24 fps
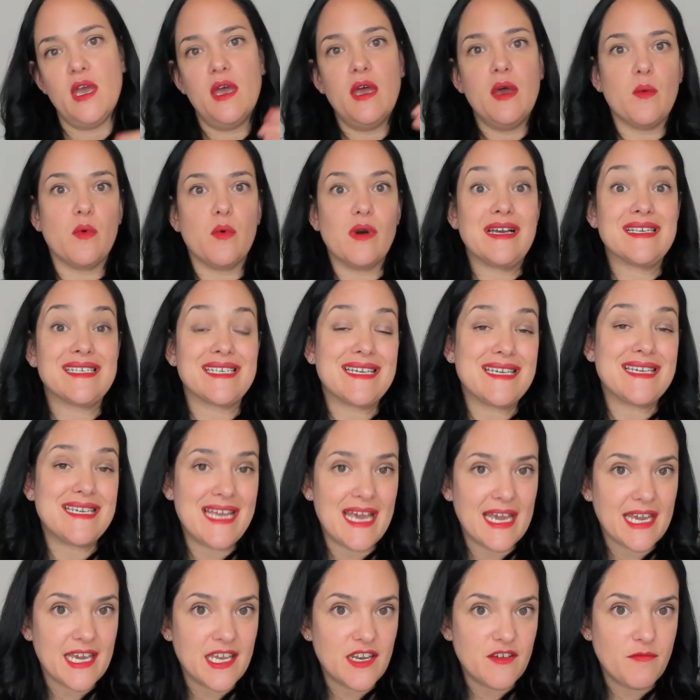Whereas a
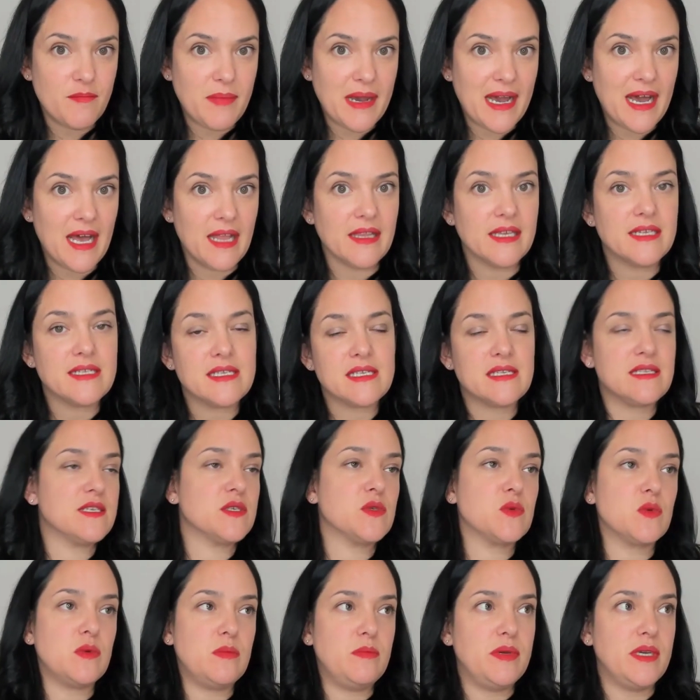negative balance, this
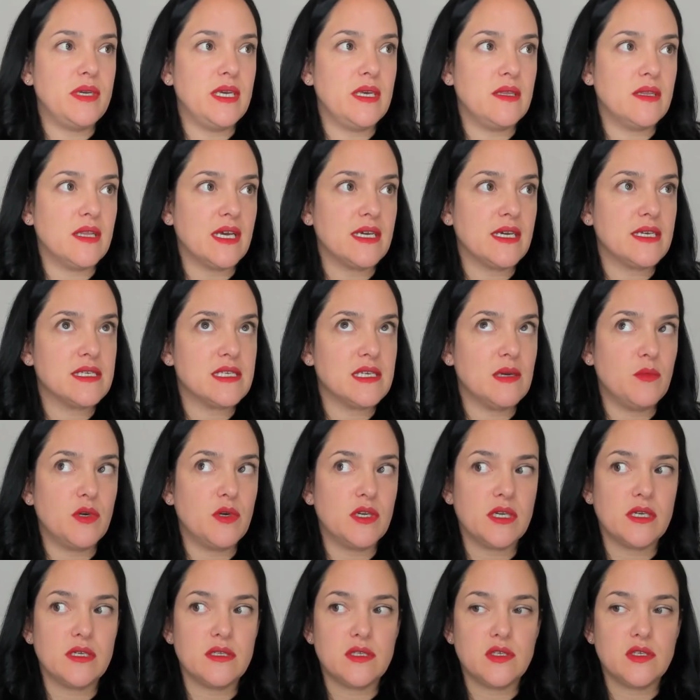would be like someone
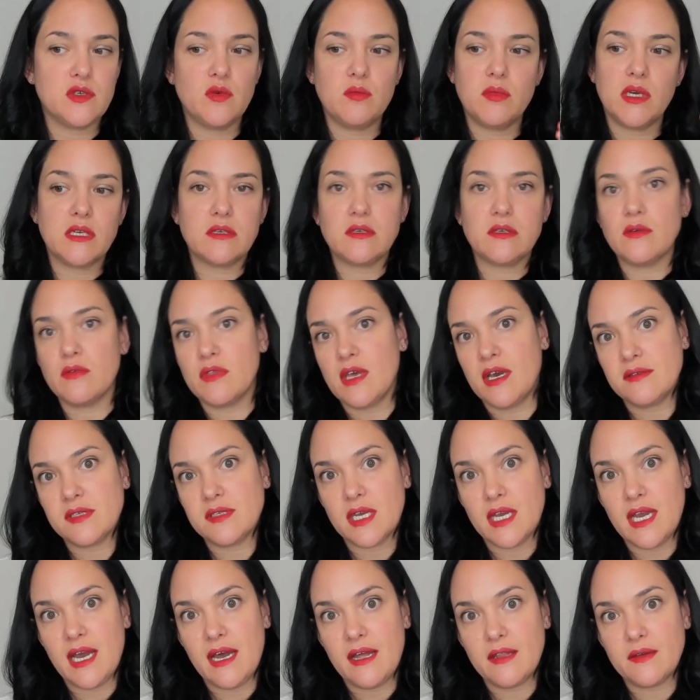consuming 2,000
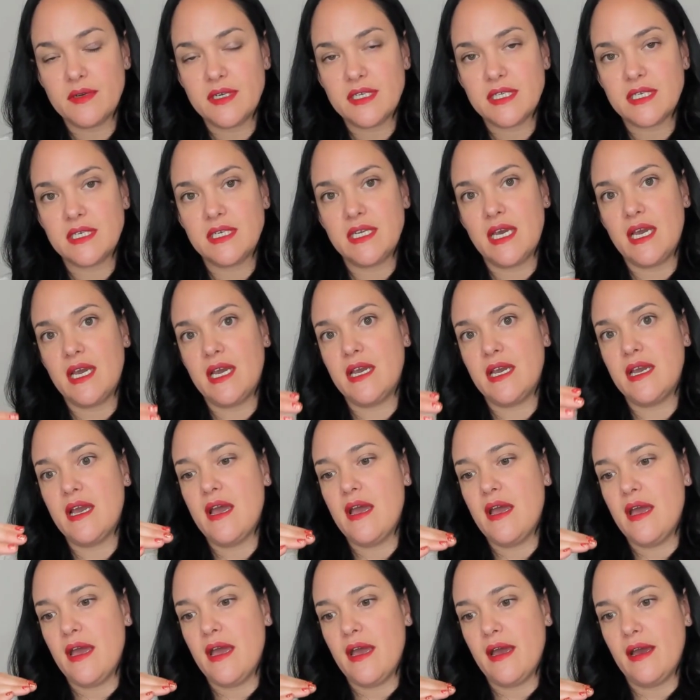calories a day
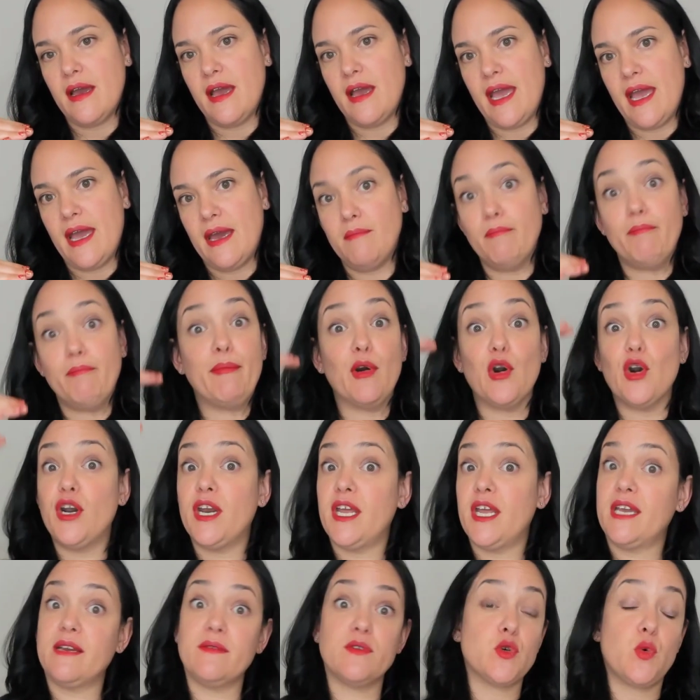and
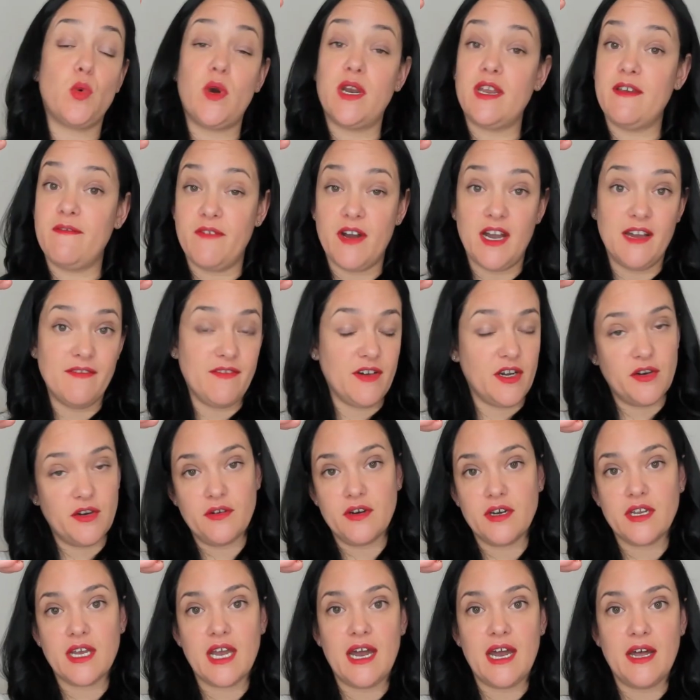burning
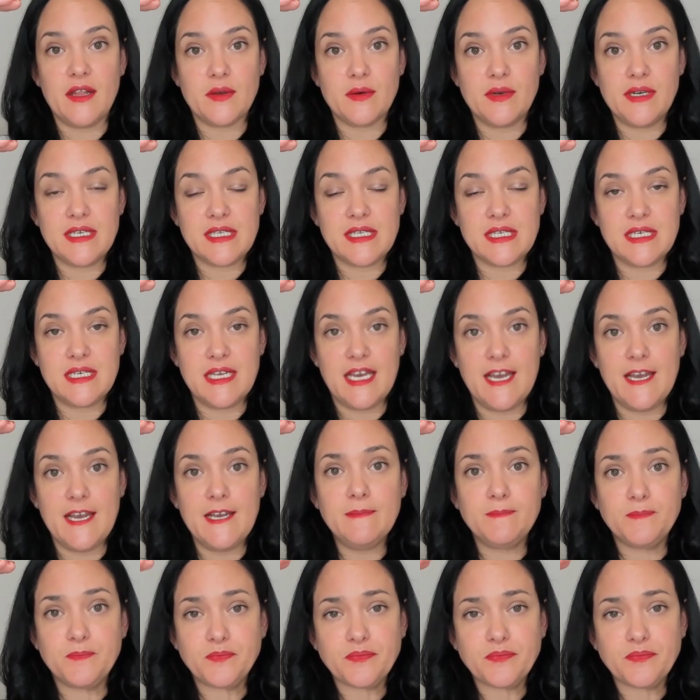2,500 calories a day,